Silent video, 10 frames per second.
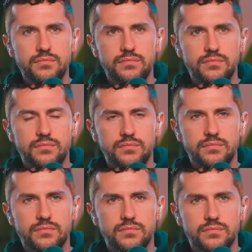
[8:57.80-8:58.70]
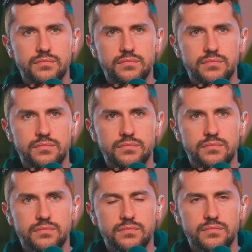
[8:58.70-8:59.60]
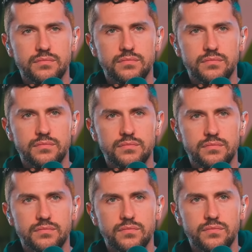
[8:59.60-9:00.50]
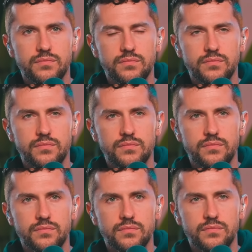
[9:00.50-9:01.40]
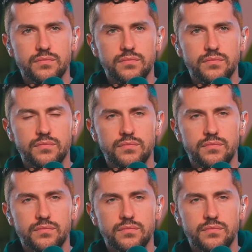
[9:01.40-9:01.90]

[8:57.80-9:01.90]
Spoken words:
(not speaking)